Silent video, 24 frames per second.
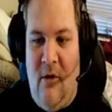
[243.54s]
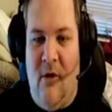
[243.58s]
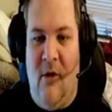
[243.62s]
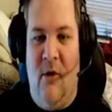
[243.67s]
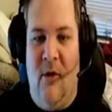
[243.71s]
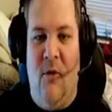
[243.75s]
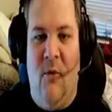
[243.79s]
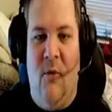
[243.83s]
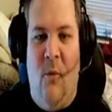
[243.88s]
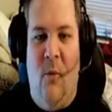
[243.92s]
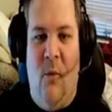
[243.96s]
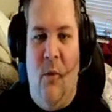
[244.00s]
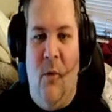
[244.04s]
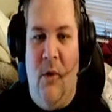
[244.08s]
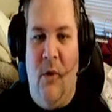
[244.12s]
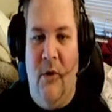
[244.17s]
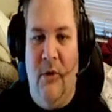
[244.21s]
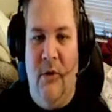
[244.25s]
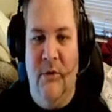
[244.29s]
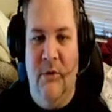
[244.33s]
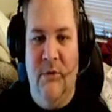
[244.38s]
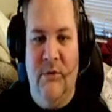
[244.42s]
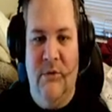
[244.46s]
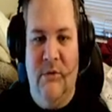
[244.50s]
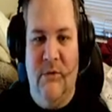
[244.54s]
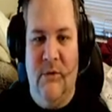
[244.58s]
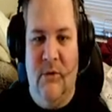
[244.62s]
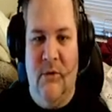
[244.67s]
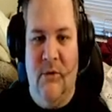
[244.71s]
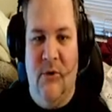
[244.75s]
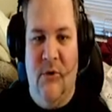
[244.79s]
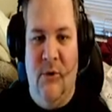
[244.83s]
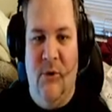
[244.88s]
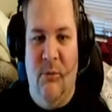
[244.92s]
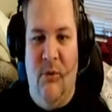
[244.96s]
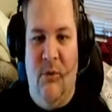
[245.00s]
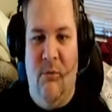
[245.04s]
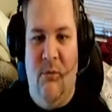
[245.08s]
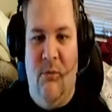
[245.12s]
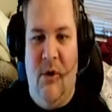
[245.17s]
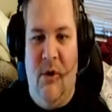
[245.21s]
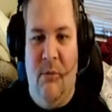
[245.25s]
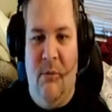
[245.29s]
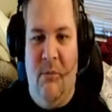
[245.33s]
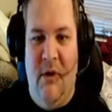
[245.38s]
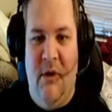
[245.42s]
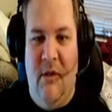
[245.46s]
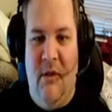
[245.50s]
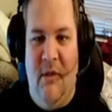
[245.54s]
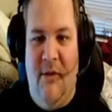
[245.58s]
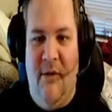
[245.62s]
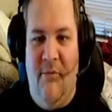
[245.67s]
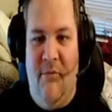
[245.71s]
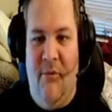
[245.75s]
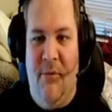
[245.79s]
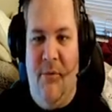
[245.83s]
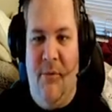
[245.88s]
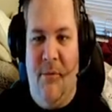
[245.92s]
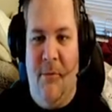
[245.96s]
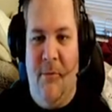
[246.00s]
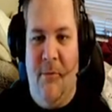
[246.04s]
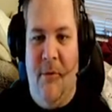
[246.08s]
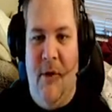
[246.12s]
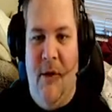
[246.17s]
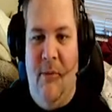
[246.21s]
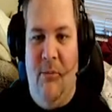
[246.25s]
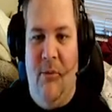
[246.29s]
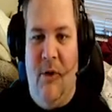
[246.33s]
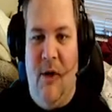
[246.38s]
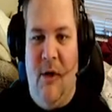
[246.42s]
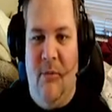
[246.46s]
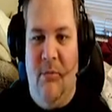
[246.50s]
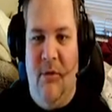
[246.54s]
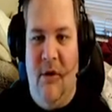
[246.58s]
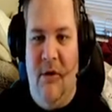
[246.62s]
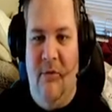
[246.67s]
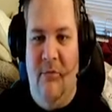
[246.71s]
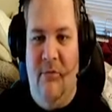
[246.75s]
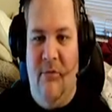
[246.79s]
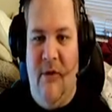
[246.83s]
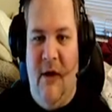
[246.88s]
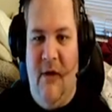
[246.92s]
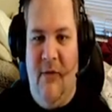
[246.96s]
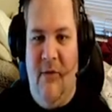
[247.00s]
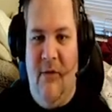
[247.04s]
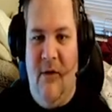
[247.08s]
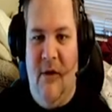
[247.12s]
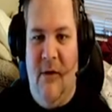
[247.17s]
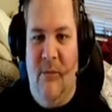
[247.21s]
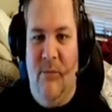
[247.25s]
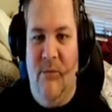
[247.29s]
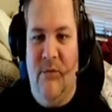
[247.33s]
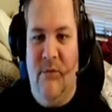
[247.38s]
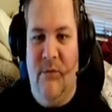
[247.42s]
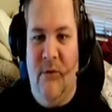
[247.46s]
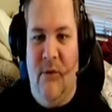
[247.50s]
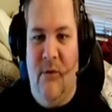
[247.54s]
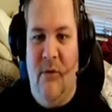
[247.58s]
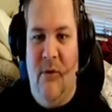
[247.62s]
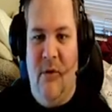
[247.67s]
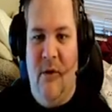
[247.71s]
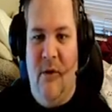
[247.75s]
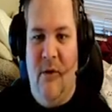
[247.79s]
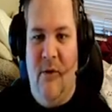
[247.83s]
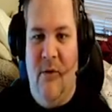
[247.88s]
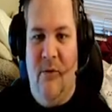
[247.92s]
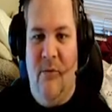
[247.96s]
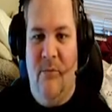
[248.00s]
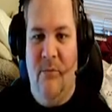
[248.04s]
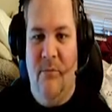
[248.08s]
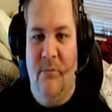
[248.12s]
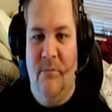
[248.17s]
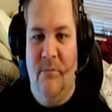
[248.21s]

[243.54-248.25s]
are orange, so you would want to be level 3 probably to fight them solo.